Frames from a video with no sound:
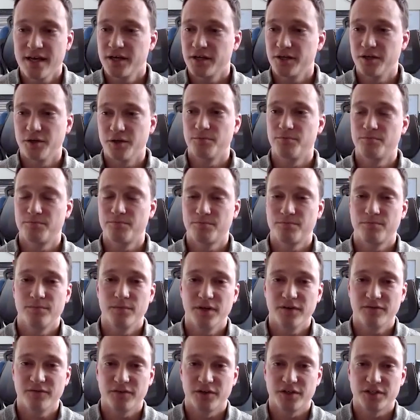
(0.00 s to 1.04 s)
You know,
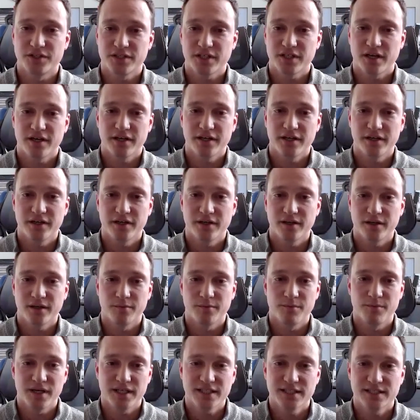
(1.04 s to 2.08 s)
if you're starting your a
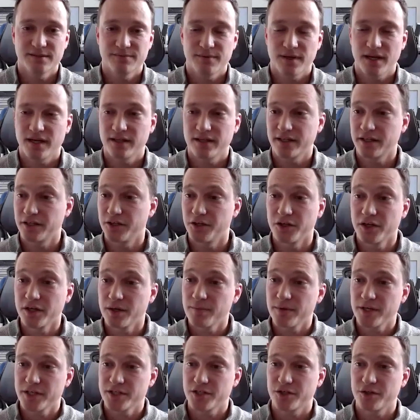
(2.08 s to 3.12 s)
med spa, like you're going
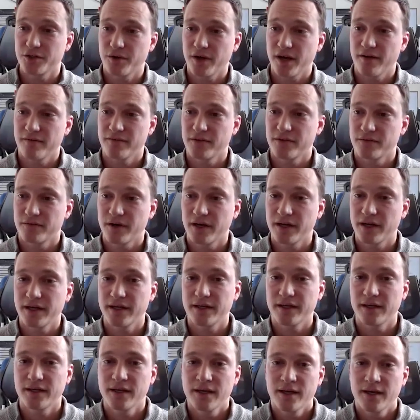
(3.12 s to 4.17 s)
to make sure you have the
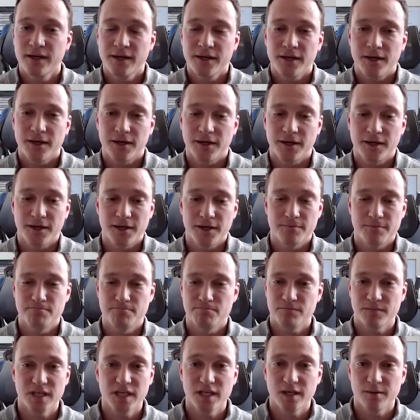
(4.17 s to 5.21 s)
right
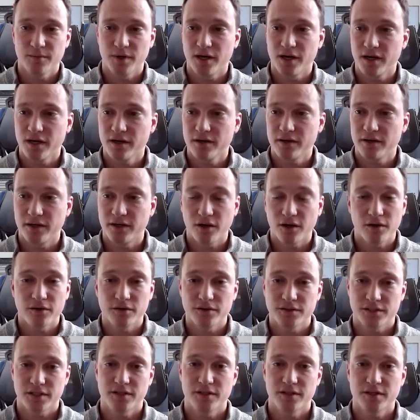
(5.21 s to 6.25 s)
um, EMR and all
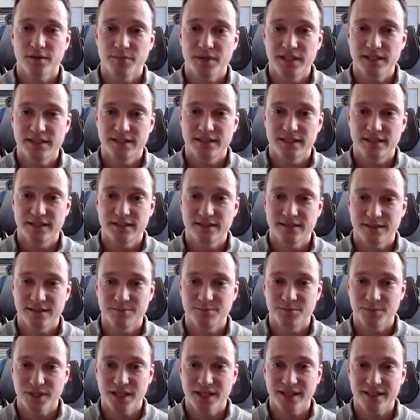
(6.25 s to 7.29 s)
those other pieces
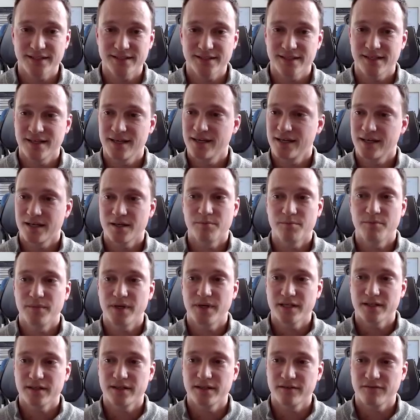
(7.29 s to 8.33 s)
in place,
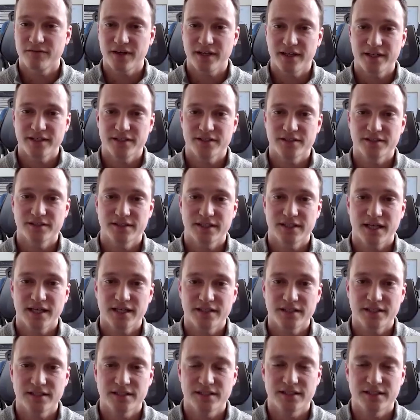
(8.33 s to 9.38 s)
make the financial
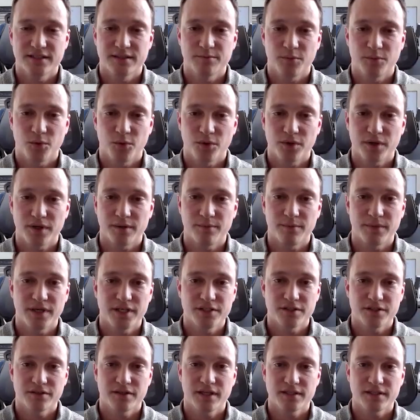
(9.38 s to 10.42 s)
side just as important. Make
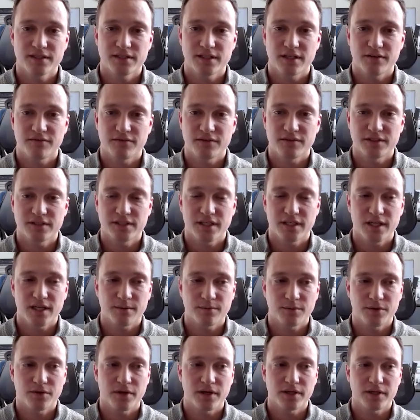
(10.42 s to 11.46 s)
sure that stuff is set
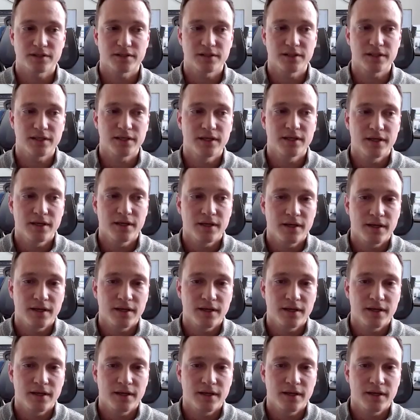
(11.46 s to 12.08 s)
up correctly.